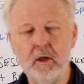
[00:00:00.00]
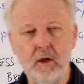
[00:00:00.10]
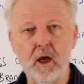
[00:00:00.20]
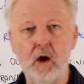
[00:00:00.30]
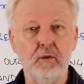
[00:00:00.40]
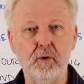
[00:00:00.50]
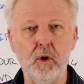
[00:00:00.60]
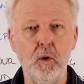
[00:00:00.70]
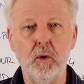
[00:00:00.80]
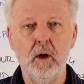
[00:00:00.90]
we could go
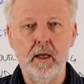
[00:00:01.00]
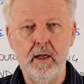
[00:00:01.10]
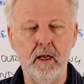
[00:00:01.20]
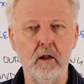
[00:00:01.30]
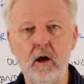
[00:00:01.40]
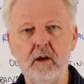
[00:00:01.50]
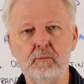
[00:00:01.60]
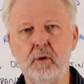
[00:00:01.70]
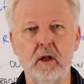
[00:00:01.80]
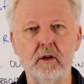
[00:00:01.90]
through and
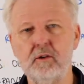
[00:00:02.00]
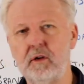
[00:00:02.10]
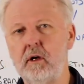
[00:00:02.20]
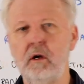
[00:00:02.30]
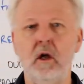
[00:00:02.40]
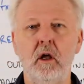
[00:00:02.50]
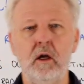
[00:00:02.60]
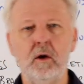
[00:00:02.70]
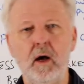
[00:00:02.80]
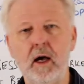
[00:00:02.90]
analyze products and go,
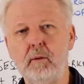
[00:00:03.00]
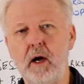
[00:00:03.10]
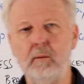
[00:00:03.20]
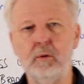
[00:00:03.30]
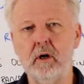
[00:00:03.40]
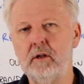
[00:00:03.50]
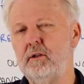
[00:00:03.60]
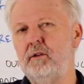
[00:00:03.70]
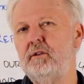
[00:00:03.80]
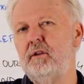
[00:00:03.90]
our
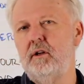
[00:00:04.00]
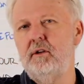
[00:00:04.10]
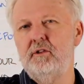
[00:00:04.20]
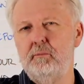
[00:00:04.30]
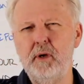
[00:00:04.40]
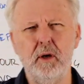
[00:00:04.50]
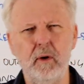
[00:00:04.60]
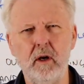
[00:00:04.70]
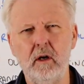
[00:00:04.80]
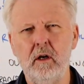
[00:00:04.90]
product is
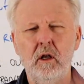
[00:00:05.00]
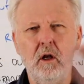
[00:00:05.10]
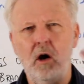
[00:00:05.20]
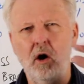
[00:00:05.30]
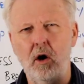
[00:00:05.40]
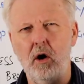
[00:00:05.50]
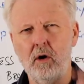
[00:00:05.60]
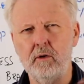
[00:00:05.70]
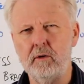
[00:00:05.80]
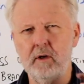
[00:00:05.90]
superior
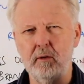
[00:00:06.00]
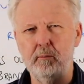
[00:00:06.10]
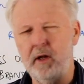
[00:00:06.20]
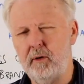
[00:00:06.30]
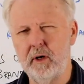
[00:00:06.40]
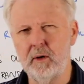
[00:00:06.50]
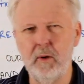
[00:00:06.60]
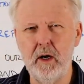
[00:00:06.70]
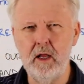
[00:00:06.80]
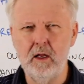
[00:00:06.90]
on better
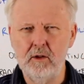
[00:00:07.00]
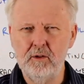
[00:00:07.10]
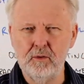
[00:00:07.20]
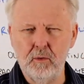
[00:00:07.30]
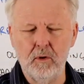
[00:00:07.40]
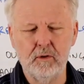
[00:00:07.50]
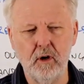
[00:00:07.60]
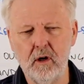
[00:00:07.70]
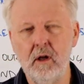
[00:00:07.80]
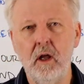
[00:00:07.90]
ingredients, or it's
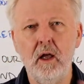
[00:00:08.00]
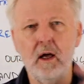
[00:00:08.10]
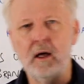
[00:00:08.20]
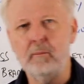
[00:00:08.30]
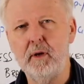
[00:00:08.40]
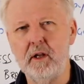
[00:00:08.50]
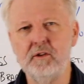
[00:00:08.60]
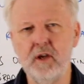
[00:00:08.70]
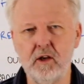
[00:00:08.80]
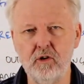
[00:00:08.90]
got better
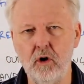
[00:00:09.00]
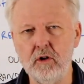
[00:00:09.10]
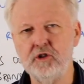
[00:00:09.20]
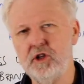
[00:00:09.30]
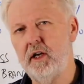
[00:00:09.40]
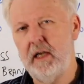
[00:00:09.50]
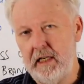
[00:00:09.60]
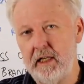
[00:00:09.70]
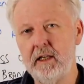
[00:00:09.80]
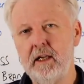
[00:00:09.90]
technology
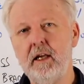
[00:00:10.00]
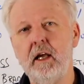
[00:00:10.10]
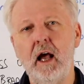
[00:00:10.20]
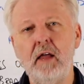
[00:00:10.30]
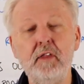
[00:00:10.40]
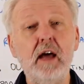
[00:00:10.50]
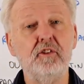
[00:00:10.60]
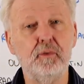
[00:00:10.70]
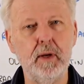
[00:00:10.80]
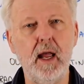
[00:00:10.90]
in it, and
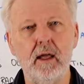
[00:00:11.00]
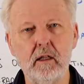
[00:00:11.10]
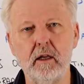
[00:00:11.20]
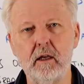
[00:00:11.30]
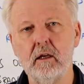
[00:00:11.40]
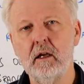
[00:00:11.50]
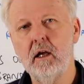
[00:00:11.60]
that's reality.